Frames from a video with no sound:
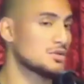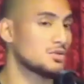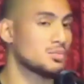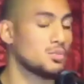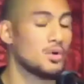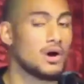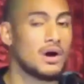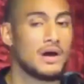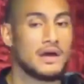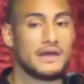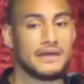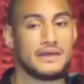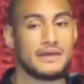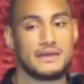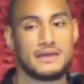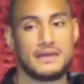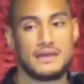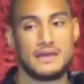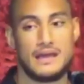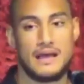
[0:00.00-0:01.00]
why?
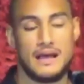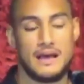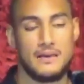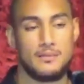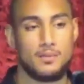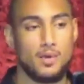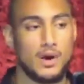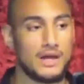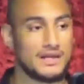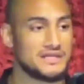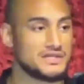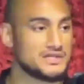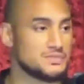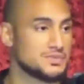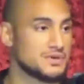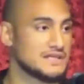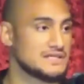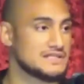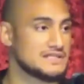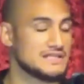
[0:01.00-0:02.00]
Why did you
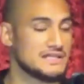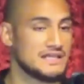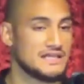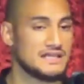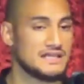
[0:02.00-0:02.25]
bring us here?